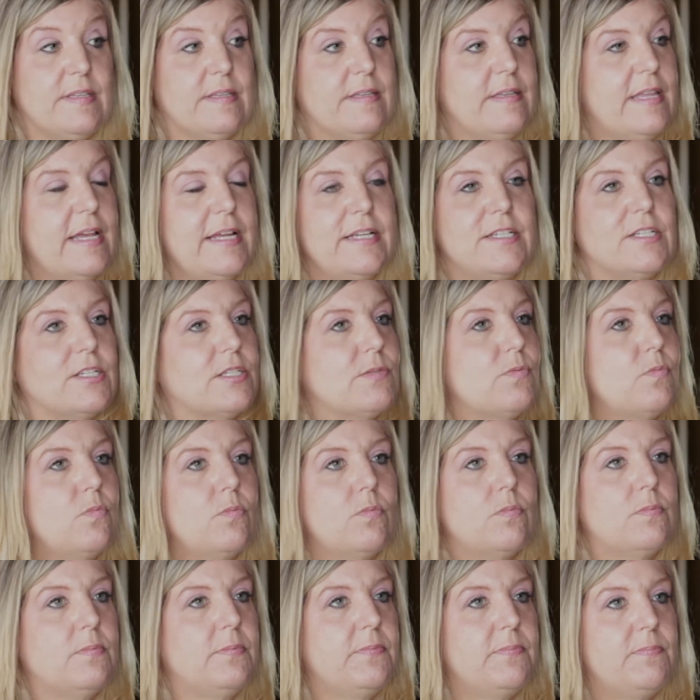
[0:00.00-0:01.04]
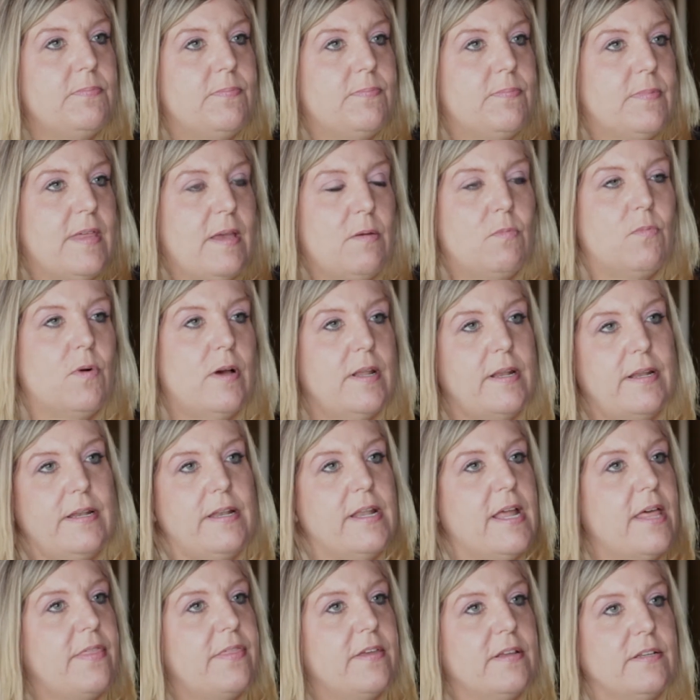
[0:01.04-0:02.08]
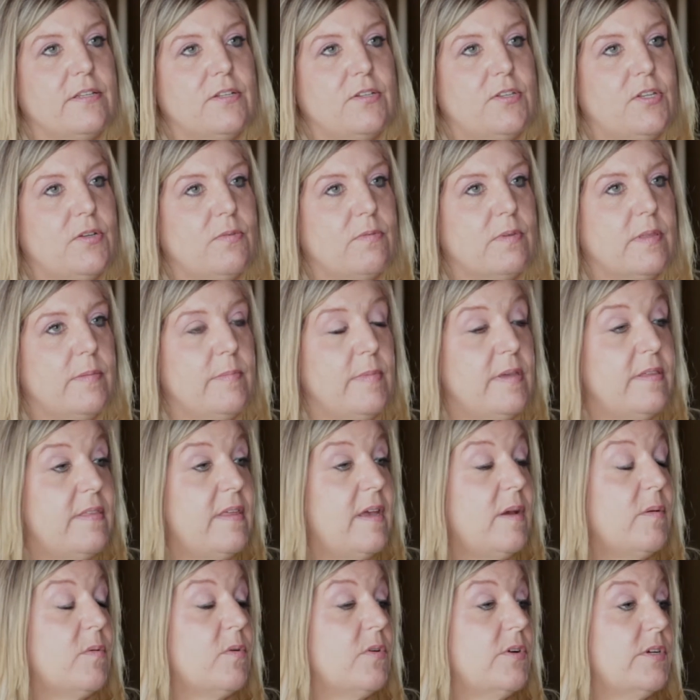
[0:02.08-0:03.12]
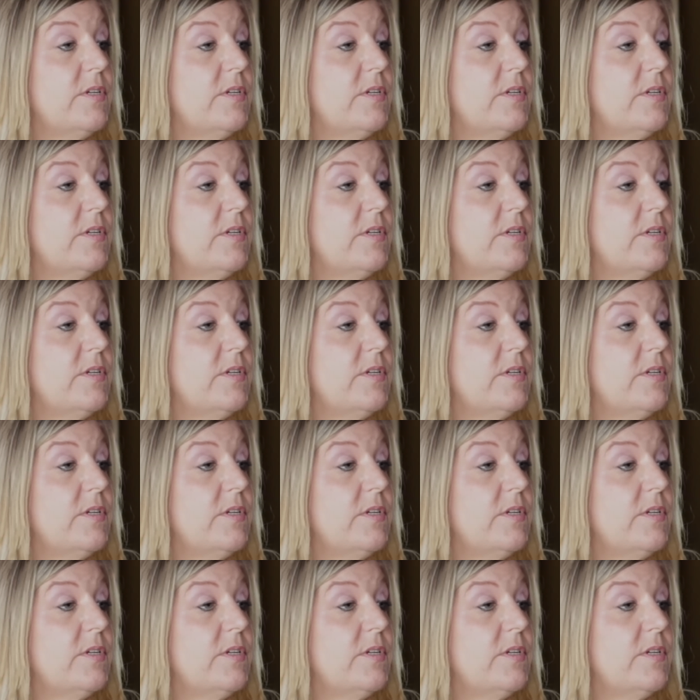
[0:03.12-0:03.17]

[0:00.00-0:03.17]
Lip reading: They wanted nothing to do with me. They were